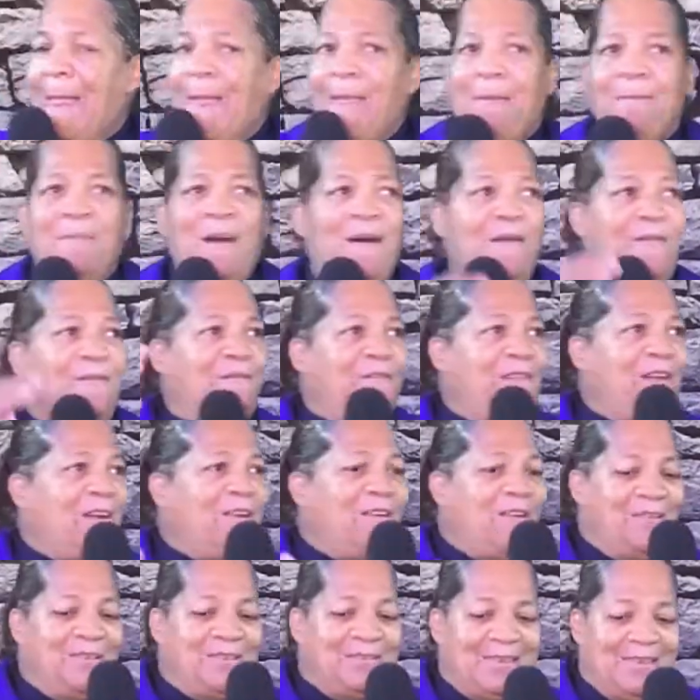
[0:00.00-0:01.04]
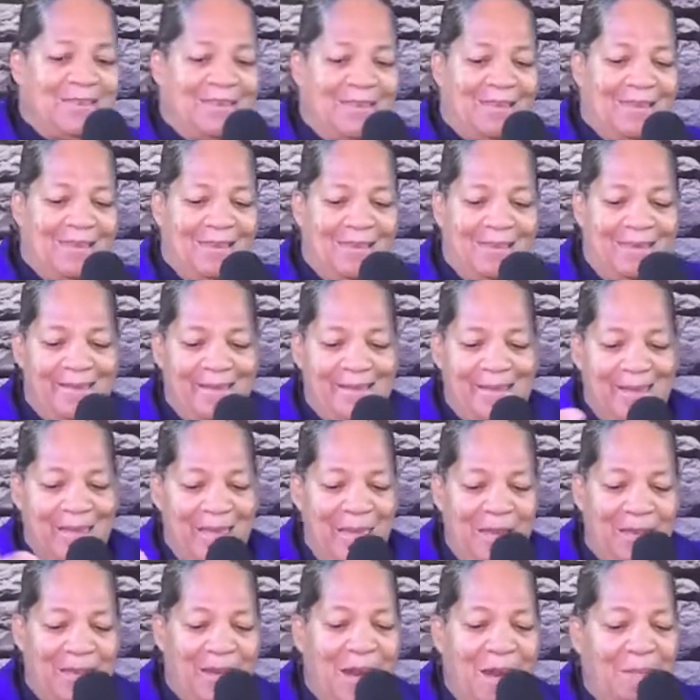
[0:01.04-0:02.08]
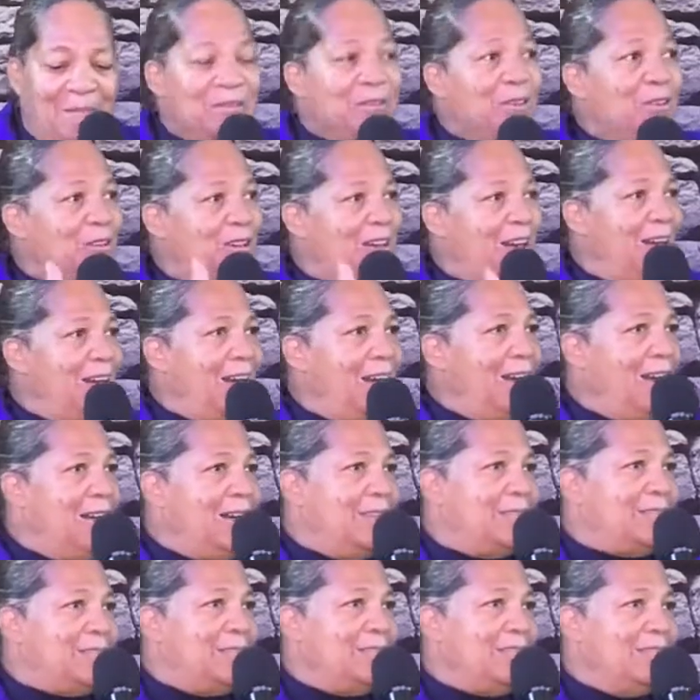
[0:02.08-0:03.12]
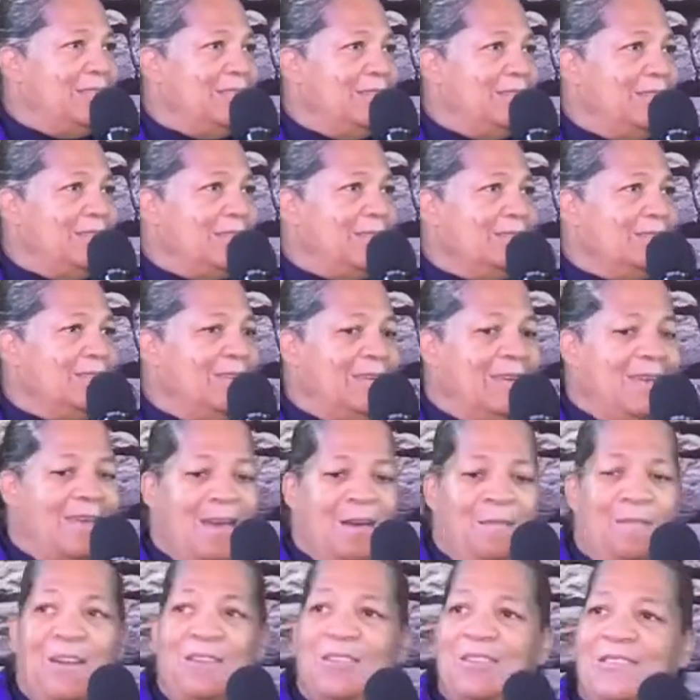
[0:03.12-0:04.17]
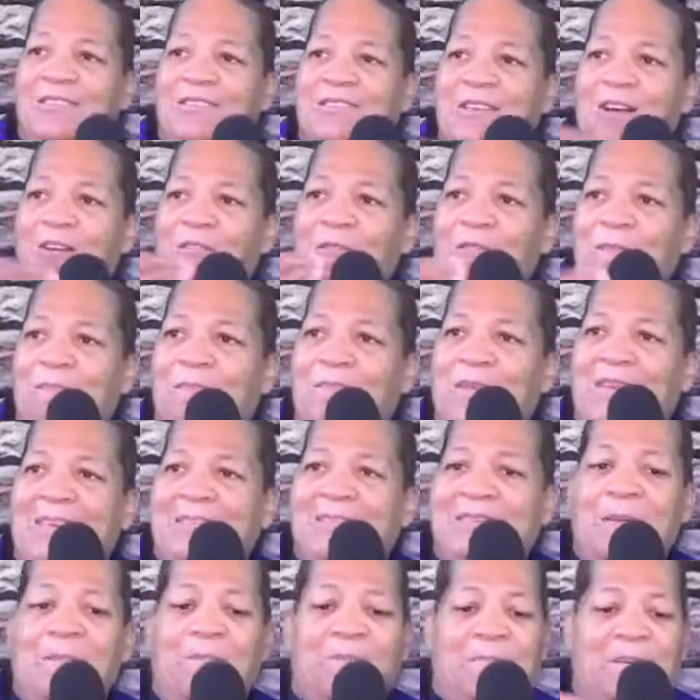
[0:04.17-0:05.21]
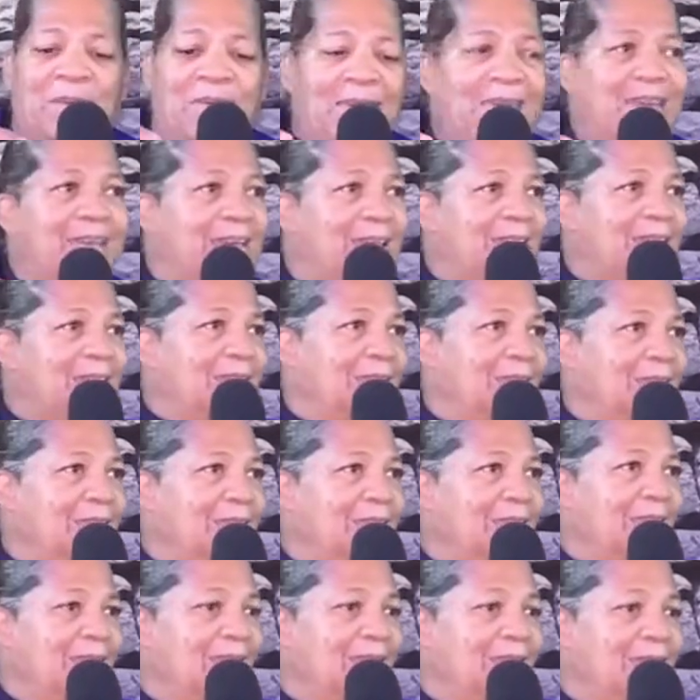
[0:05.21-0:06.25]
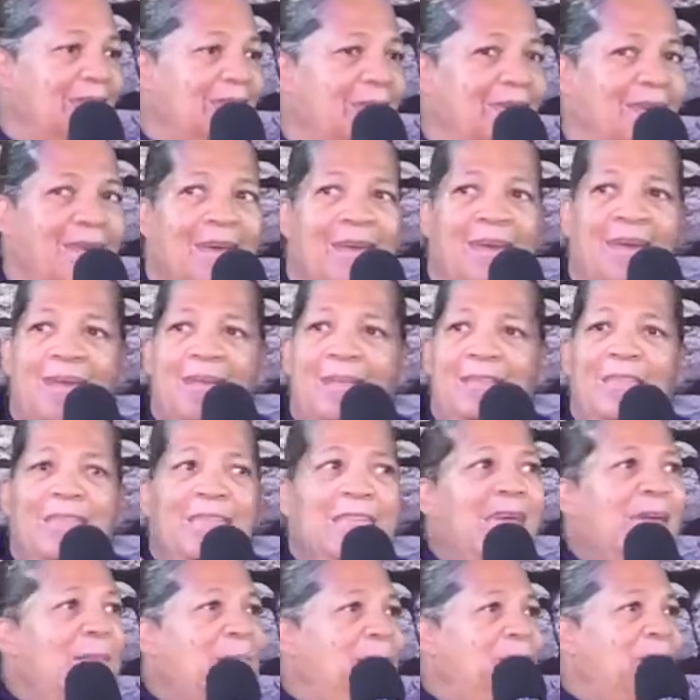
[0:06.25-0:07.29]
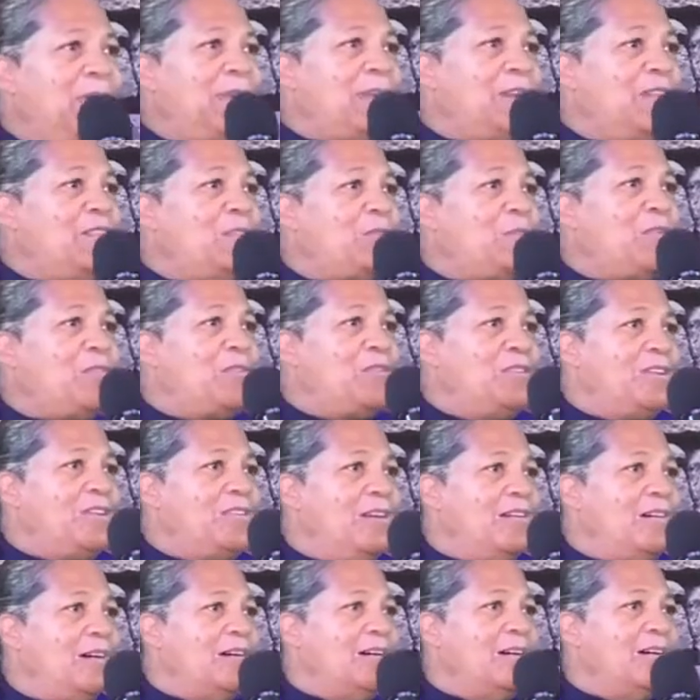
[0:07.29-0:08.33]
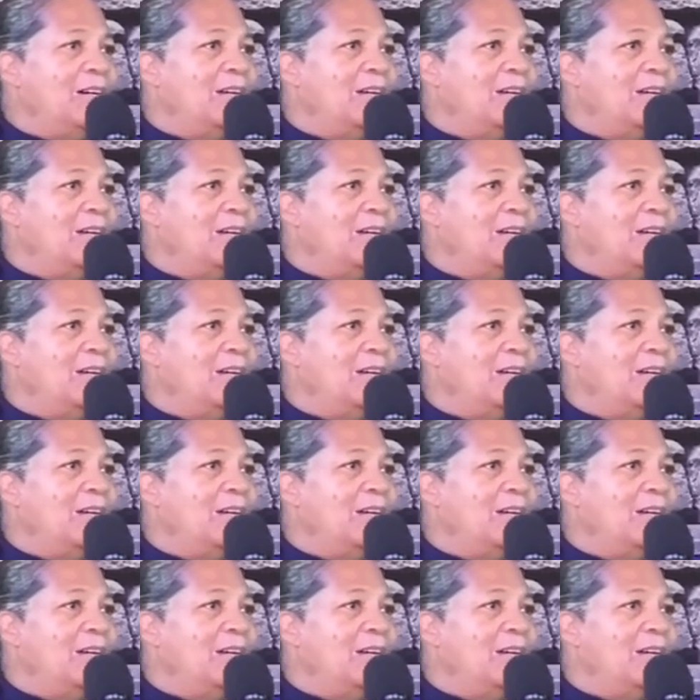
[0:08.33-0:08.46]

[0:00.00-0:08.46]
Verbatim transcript: But first, it comes to us. But you're so busy peeking nitpicking the word of God.